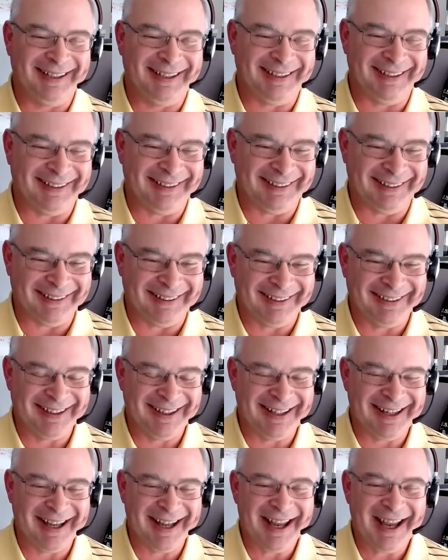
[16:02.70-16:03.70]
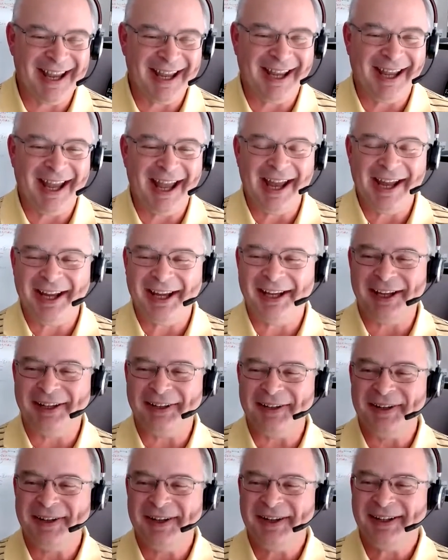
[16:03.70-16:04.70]
The
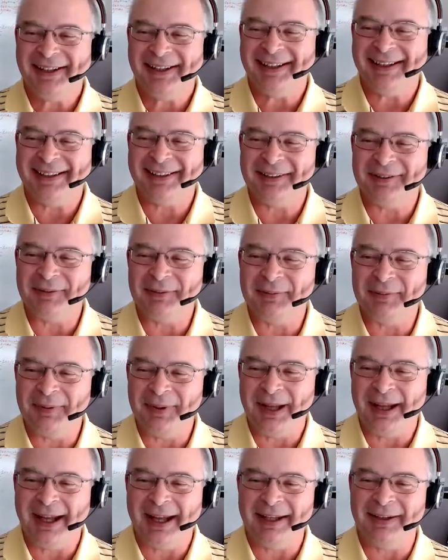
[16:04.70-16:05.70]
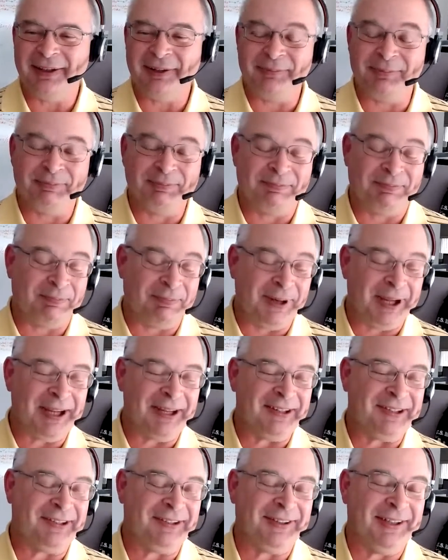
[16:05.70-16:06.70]
biggest thing is the diversity. I come
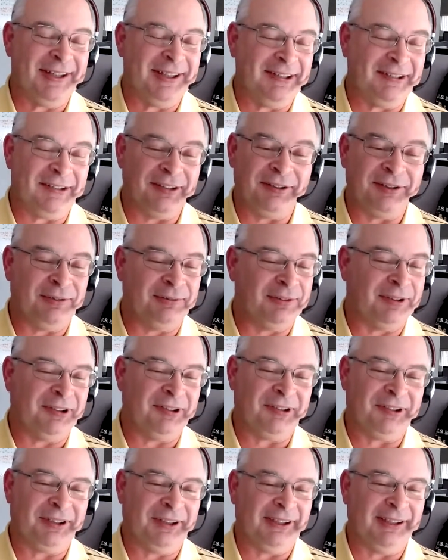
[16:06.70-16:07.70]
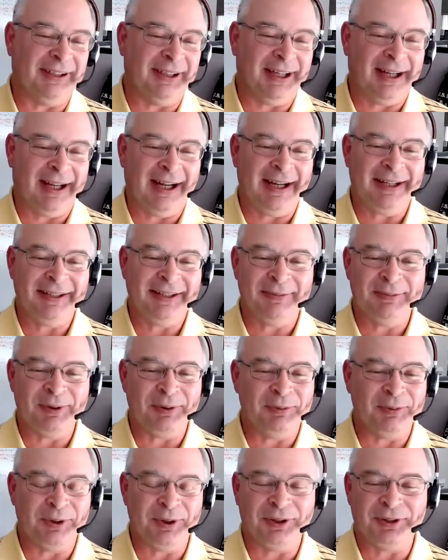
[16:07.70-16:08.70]
to work never knowing what
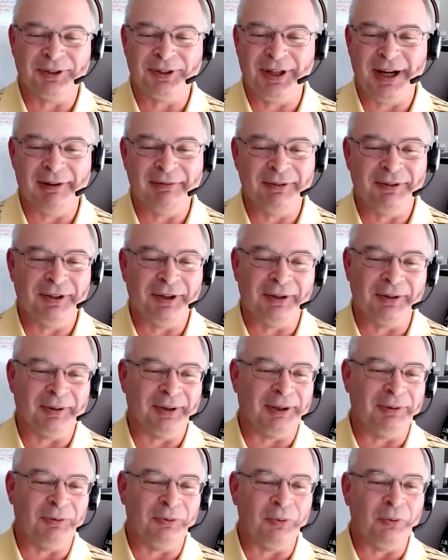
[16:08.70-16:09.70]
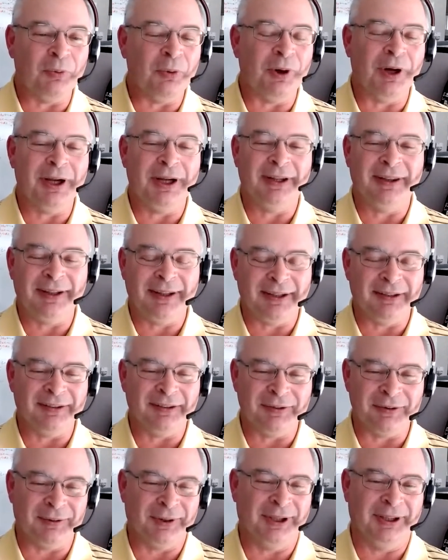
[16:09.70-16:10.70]
is going to be going on that day.
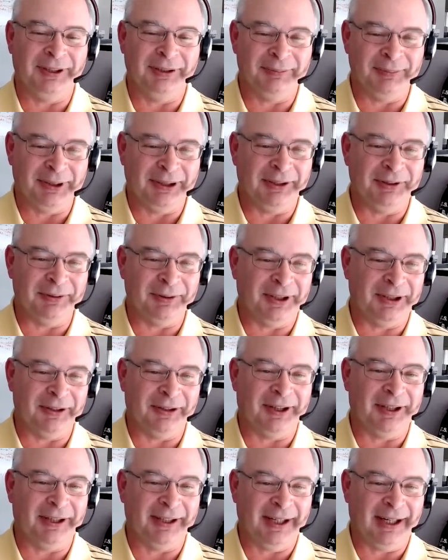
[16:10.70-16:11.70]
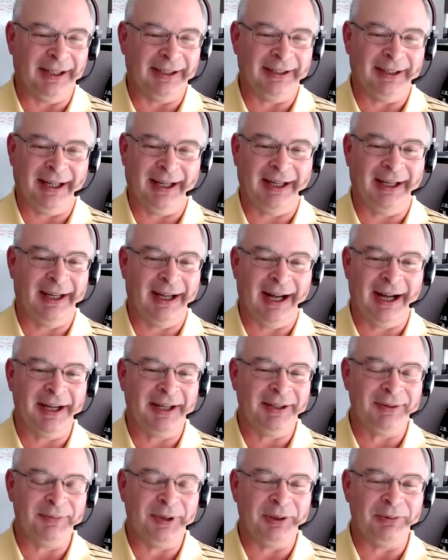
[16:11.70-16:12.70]
I come in with a plan, and to be honest
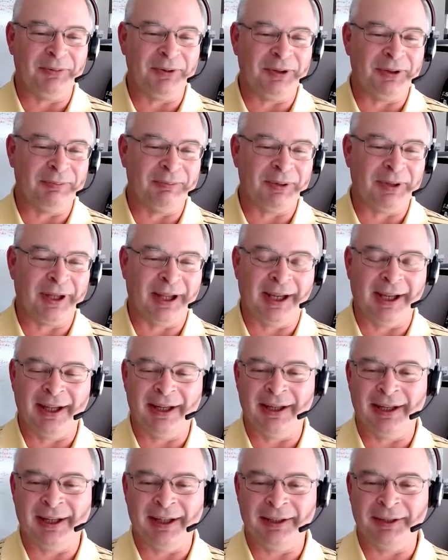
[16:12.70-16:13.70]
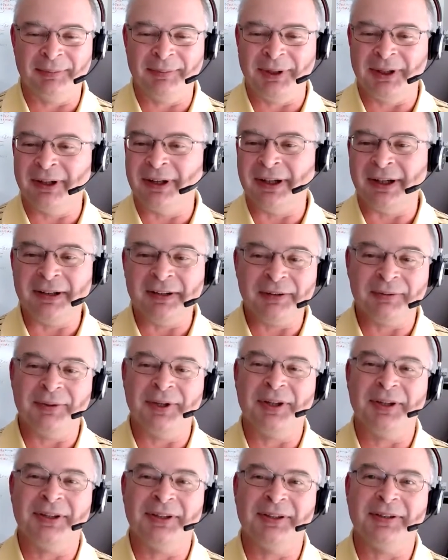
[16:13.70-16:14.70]
with you, 90% of the
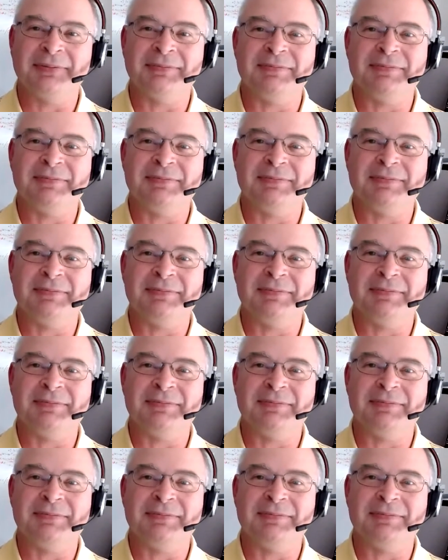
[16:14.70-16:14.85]
time,